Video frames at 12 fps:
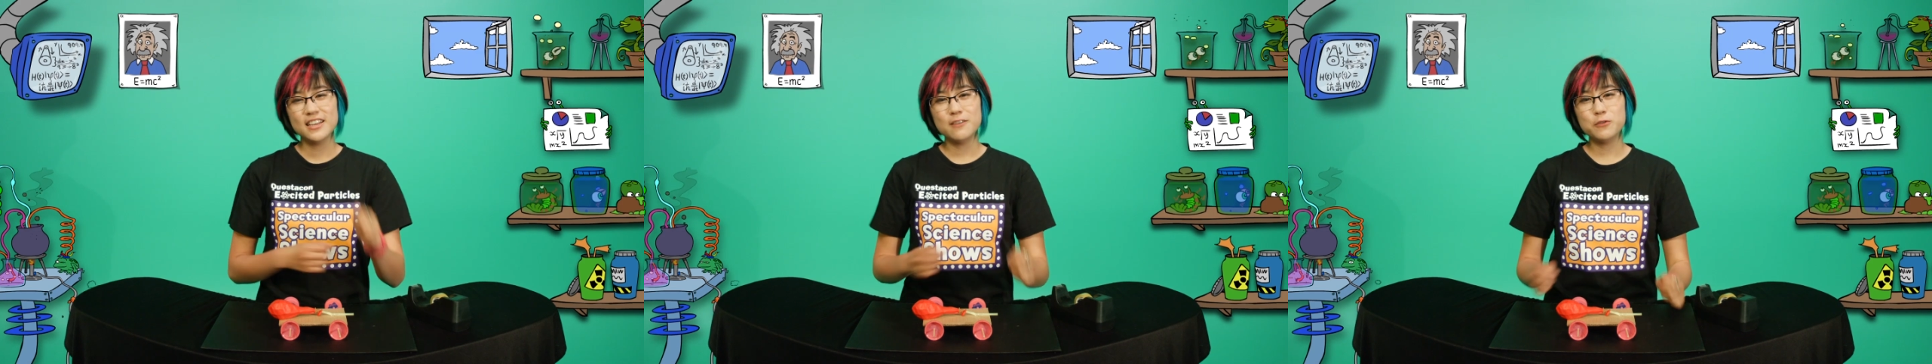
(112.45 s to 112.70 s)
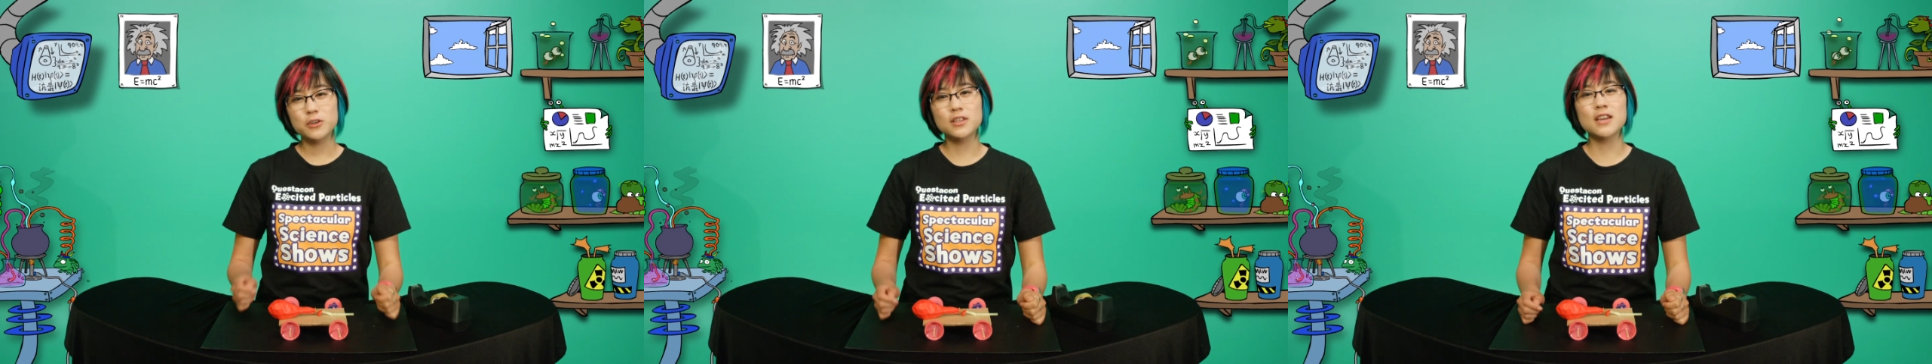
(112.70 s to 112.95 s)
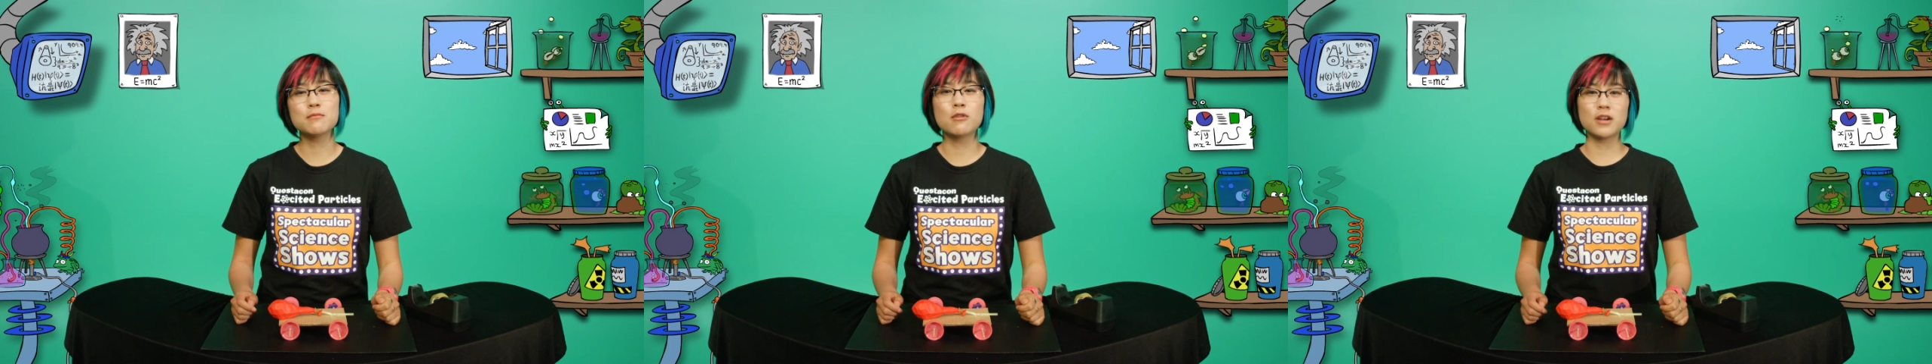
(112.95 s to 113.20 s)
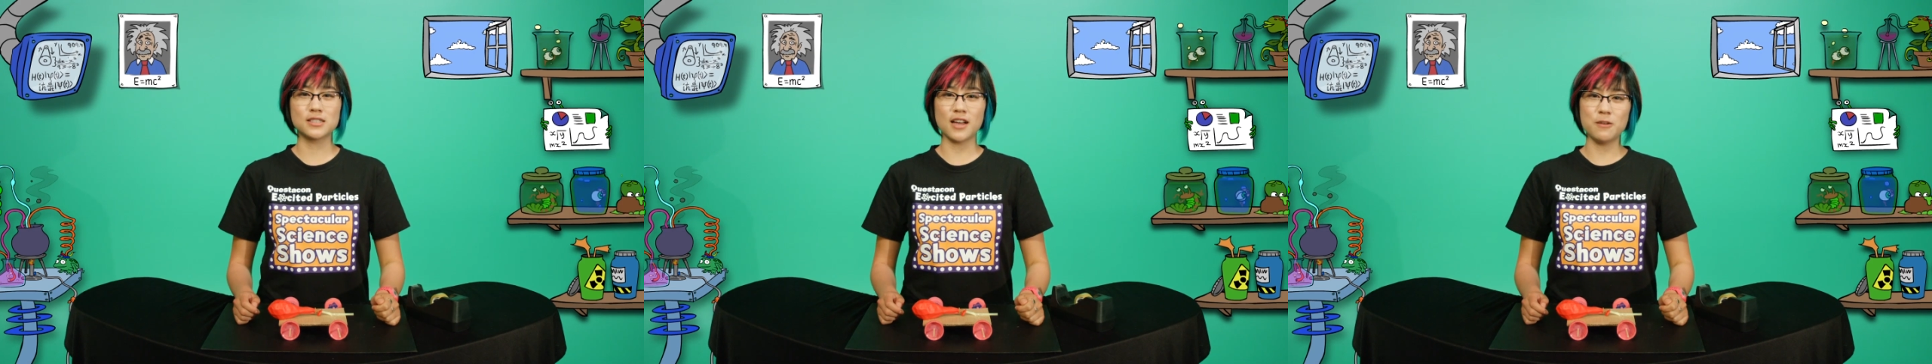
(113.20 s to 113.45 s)
If you'd like
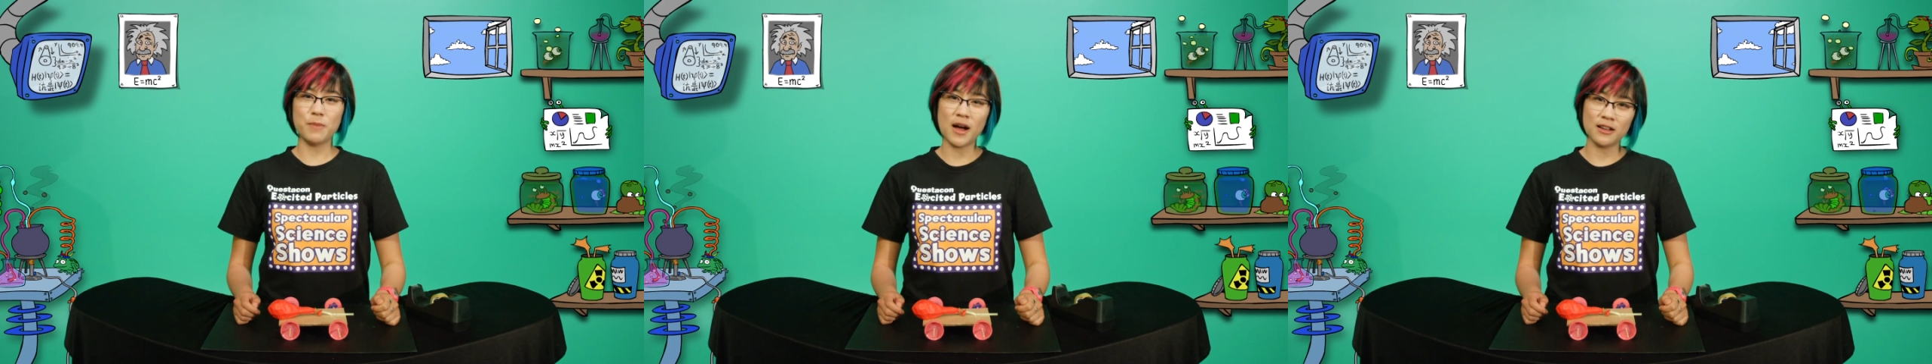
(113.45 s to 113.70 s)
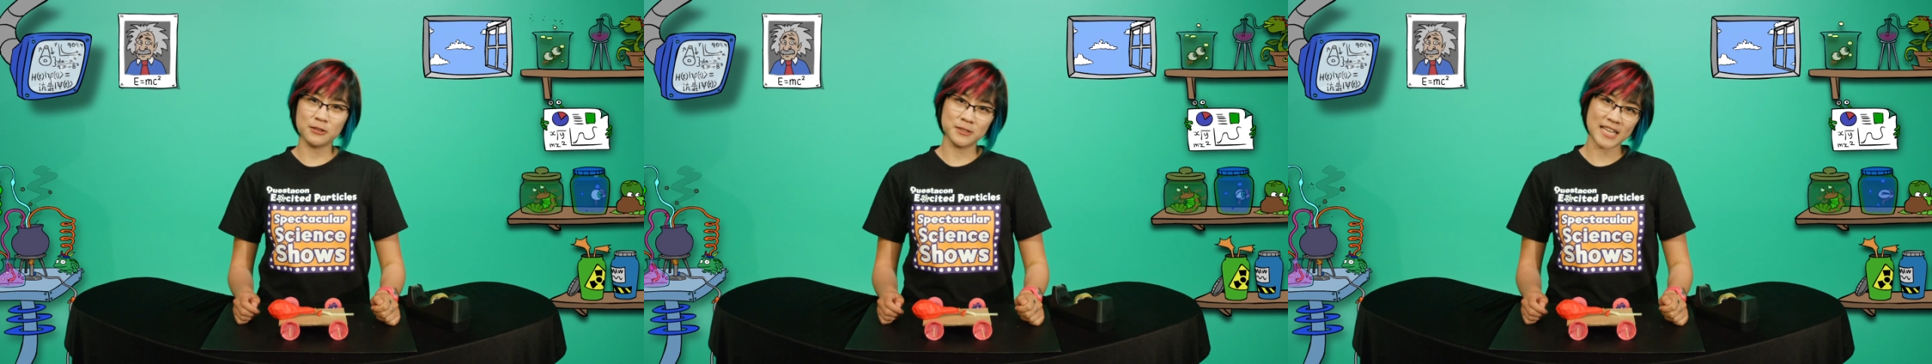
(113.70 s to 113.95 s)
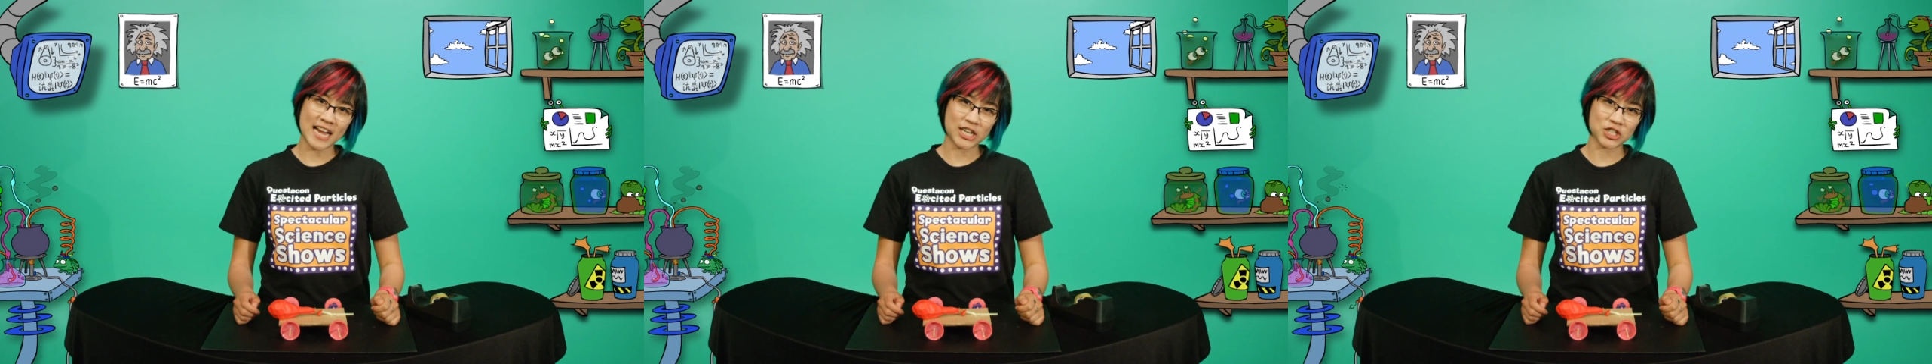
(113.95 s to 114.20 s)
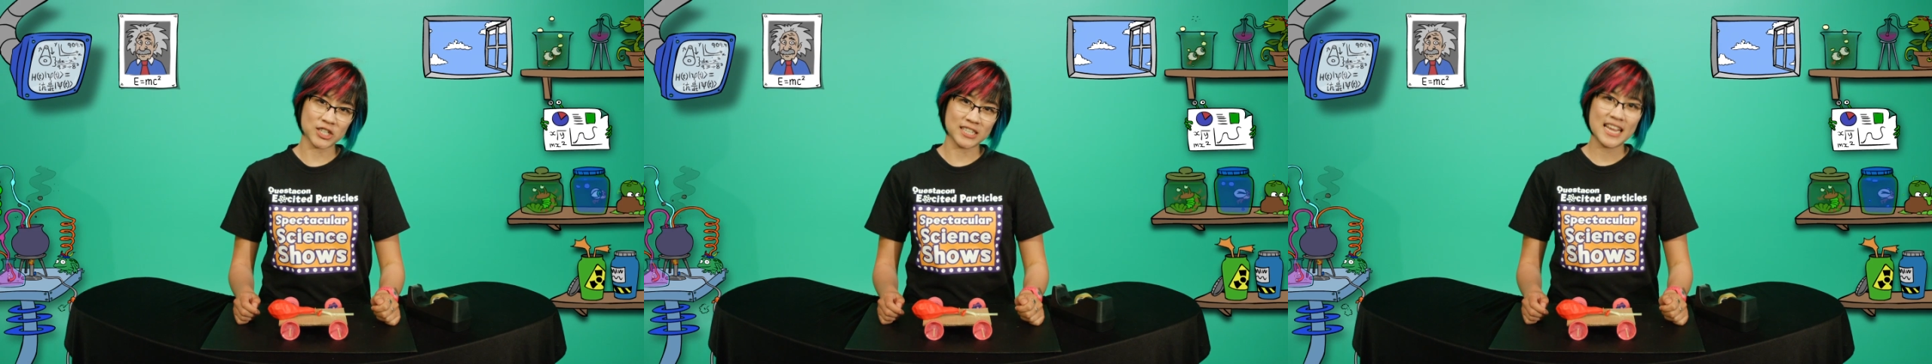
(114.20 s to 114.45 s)
more excited particles
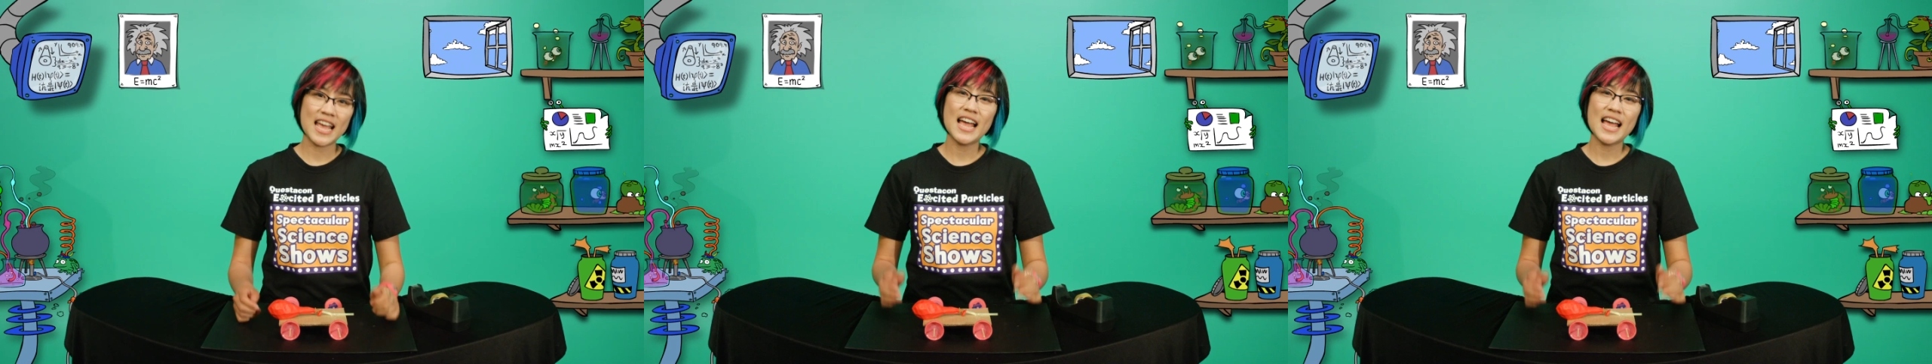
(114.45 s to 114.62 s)
action,